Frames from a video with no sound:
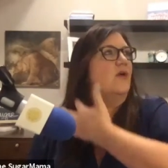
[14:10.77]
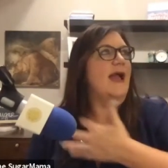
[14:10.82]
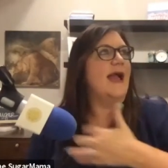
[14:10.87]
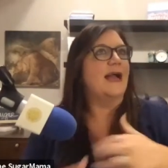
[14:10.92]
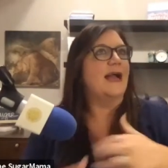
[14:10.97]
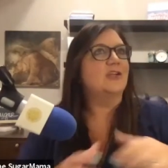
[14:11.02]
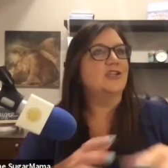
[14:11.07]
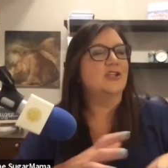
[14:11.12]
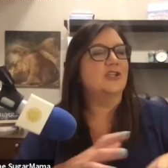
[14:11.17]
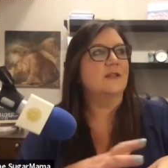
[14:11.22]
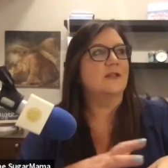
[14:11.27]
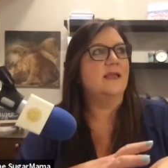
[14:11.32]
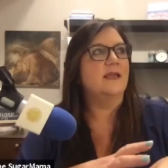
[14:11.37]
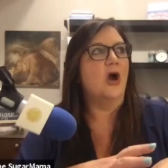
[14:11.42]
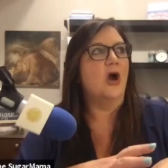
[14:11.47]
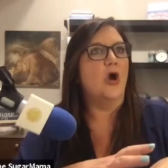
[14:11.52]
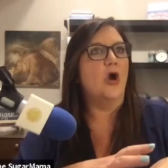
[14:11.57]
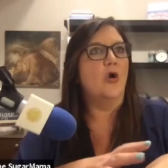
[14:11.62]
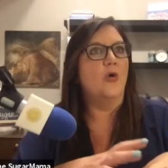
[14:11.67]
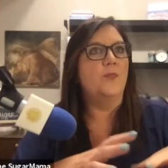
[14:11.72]
actually
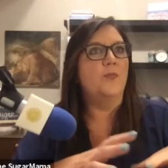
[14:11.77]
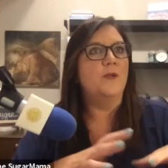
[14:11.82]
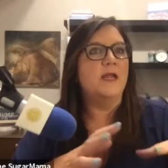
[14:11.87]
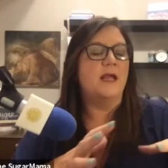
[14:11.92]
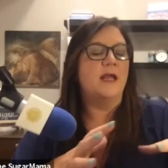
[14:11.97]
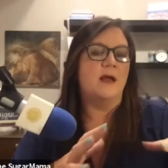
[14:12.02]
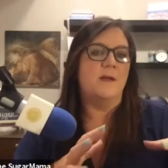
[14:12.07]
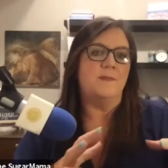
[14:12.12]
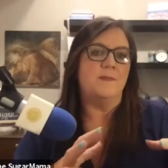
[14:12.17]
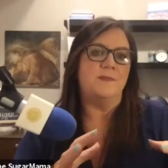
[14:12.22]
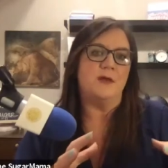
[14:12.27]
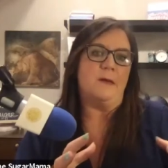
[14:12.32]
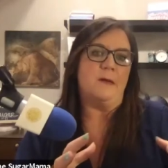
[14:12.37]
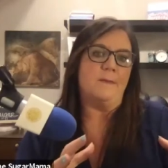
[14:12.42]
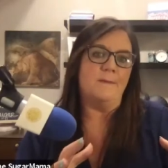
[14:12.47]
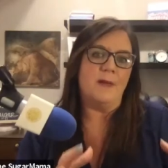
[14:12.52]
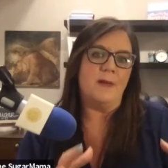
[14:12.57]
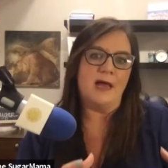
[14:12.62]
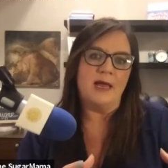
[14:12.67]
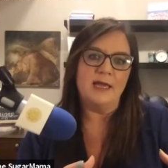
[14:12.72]
opening up their
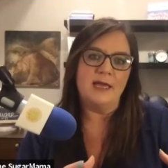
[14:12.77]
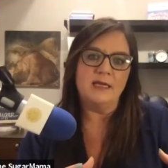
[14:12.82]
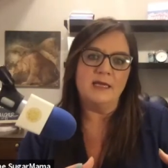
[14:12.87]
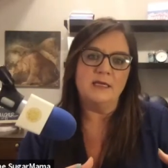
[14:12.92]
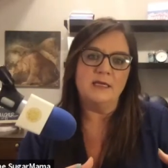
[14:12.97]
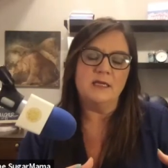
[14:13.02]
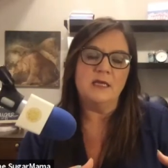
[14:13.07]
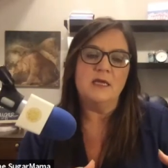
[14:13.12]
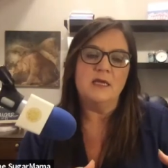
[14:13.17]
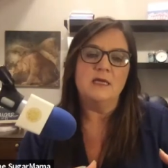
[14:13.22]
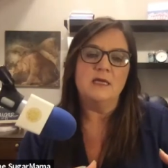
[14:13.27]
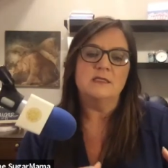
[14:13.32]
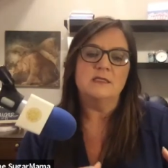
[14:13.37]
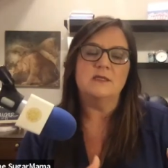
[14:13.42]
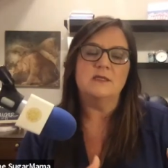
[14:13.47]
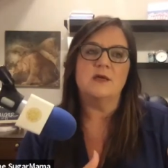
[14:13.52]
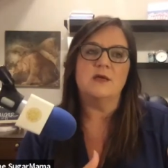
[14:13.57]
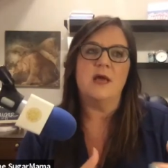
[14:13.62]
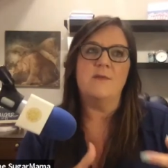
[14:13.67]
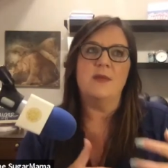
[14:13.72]
mind to
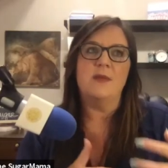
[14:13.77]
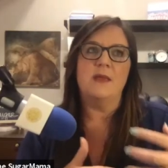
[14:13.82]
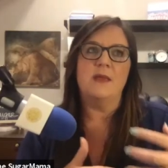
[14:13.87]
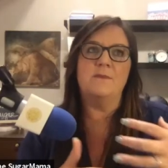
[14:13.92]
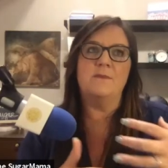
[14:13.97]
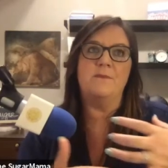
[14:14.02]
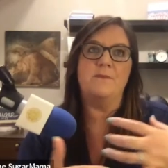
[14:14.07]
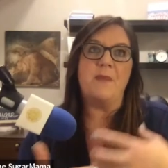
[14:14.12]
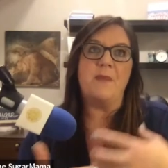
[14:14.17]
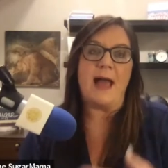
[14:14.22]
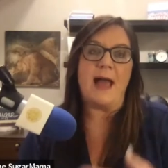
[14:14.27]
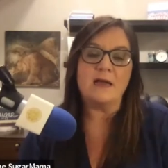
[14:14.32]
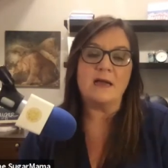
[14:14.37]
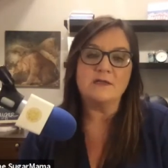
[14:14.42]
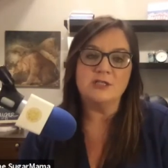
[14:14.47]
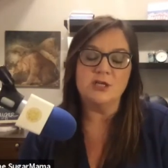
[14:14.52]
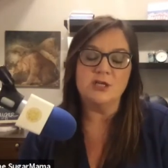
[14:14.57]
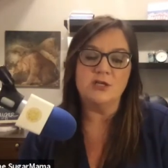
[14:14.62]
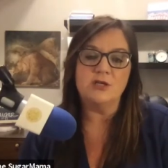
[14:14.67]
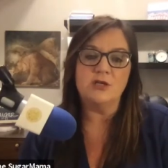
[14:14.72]
coming back to
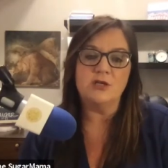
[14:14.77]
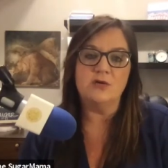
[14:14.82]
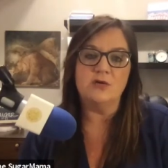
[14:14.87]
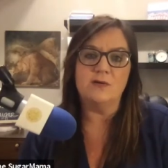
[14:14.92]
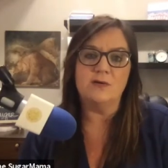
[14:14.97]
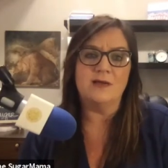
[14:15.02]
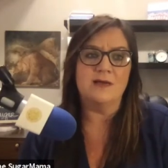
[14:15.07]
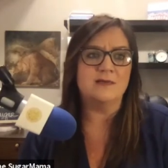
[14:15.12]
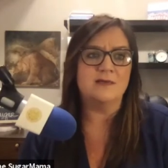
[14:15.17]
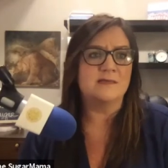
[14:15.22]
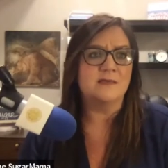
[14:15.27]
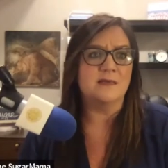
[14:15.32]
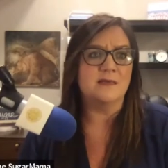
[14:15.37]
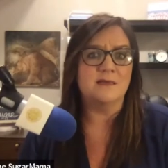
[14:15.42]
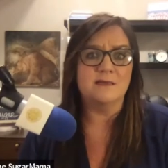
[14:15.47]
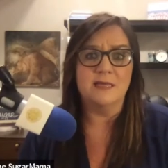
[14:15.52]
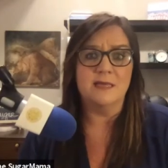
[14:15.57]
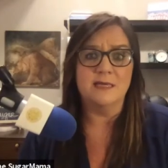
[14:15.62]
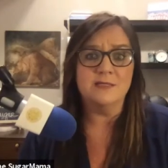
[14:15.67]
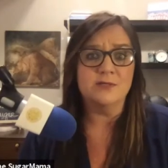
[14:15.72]
you, because
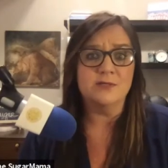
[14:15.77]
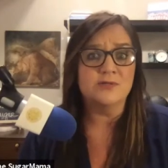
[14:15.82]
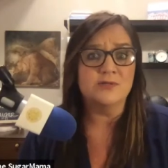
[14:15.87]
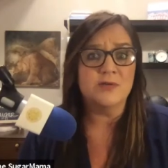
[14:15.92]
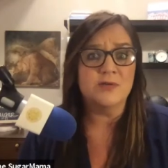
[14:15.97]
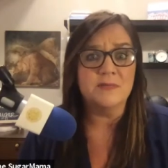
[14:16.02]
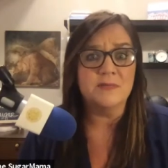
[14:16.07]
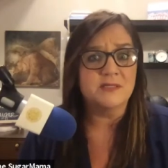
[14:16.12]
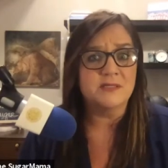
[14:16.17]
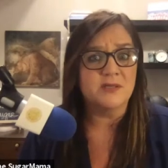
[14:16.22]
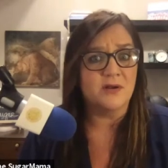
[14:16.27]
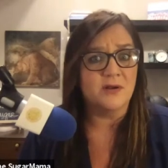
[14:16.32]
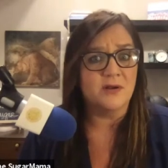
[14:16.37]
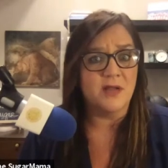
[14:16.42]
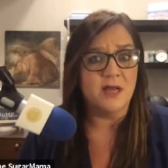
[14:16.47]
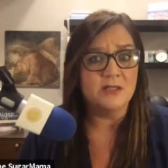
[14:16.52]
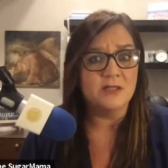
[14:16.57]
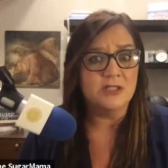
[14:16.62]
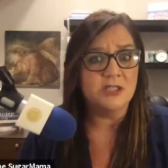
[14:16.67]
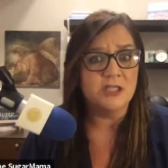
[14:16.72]
laser treatments are
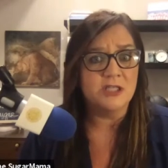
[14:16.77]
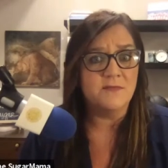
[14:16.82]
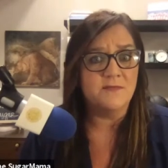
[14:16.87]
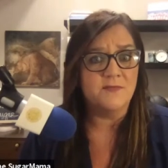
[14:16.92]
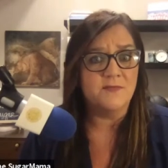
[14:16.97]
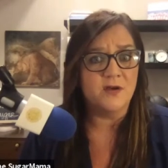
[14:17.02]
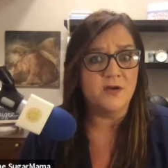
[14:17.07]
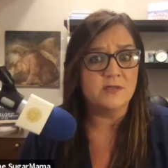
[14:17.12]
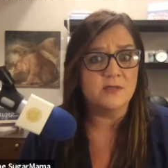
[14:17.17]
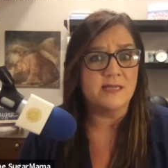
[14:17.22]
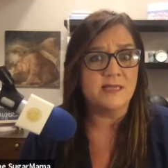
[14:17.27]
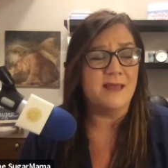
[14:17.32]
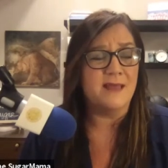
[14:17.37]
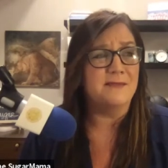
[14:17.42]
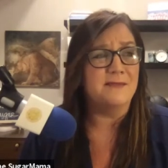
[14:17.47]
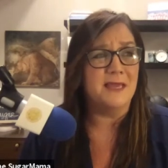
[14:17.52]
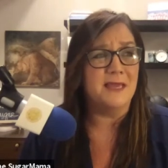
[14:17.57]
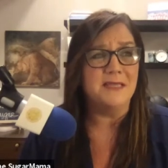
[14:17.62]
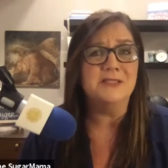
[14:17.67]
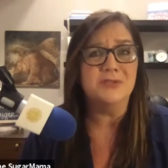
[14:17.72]
not cheap, folks, and
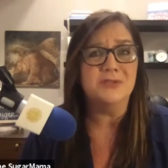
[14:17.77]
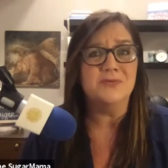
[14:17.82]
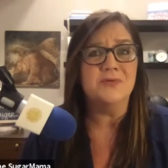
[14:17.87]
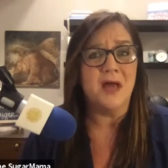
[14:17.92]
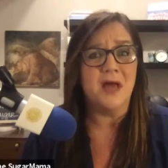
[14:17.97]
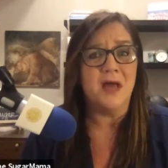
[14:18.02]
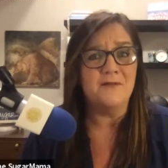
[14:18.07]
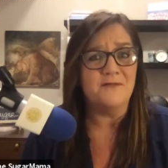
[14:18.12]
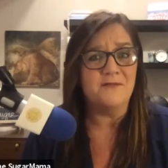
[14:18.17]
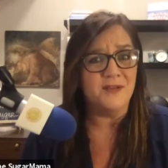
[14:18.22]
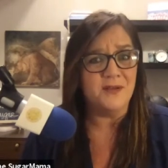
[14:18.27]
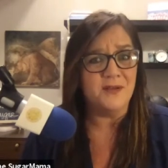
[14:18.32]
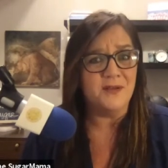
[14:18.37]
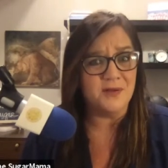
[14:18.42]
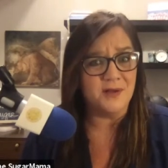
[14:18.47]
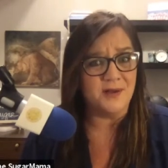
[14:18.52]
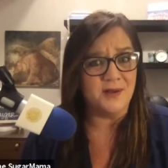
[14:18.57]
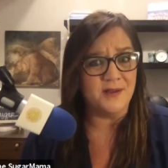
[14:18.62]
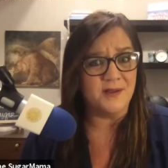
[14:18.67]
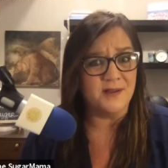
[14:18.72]
they do not feel
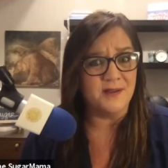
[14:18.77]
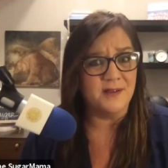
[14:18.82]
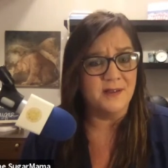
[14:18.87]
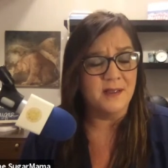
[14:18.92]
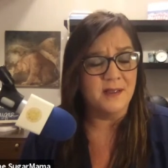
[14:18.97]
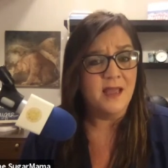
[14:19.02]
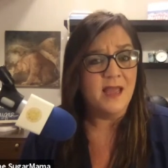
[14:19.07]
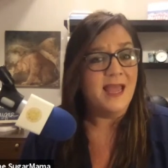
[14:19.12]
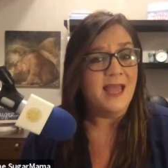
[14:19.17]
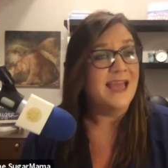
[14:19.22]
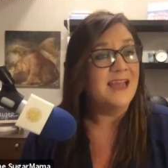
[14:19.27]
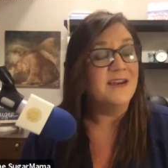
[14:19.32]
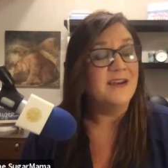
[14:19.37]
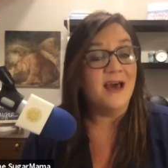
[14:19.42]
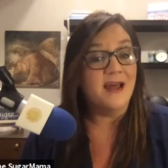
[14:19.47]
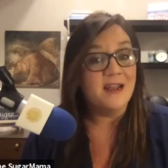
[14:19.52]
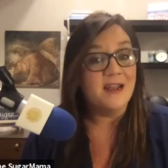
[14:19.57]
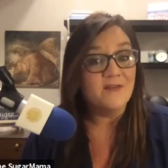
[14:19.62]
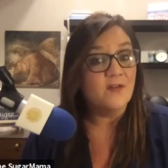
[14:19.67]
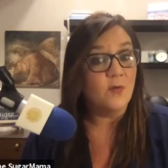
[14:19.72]
good, and not
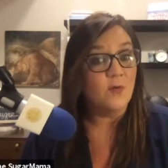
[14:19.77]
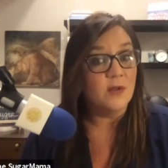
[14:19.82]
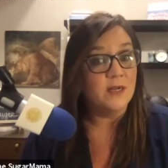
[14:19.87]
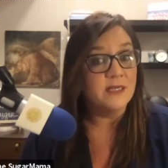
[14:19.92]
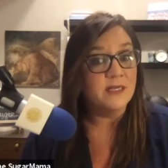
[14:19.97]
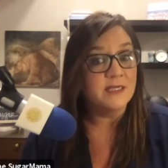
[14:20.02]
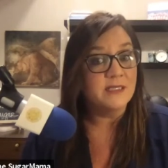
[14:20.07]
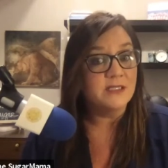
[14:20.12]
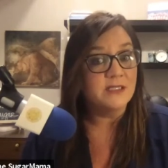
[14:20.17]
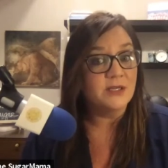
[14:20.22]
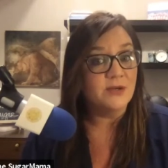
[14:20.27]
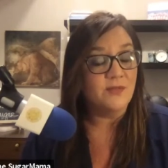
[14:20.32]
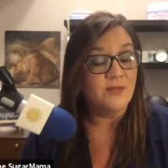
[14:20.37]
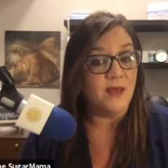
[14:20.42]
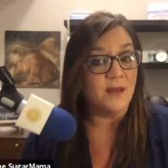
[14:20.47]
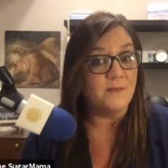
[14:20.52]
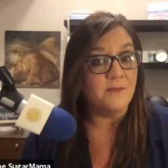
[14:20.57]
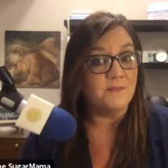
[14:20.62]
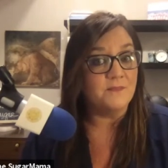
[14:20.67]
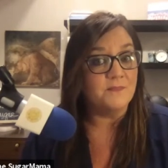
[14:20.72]
everyone can do
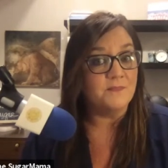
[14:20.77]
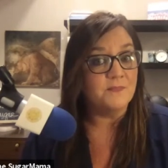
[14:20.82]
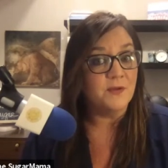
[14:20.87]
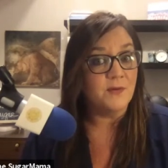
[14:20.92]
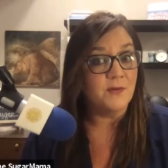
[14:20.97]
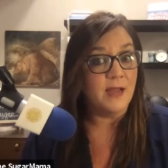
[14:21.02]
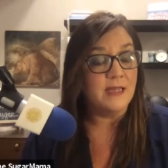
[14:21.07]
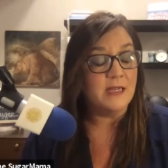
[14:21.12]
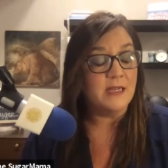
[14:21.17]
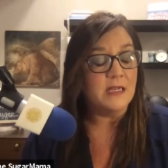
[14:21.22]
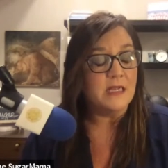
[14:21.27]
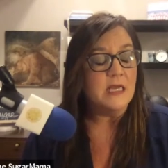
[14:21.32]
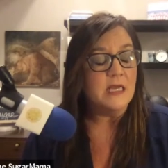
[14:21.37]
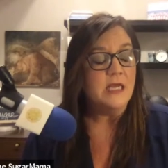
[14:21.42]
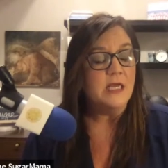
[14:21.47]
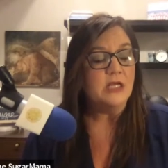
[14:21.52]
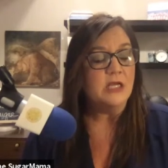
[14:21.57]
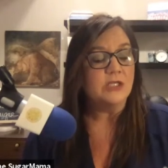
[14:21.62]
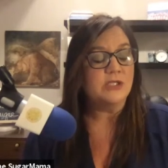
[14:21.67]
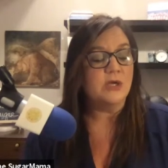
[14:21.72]
them, right?
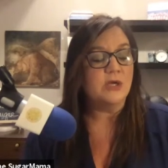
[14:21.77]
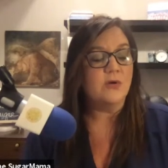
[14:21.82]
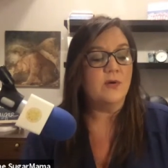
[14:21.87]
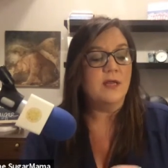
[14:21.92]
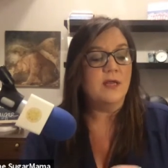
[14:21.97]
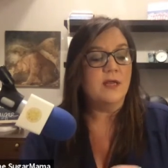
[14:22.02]
So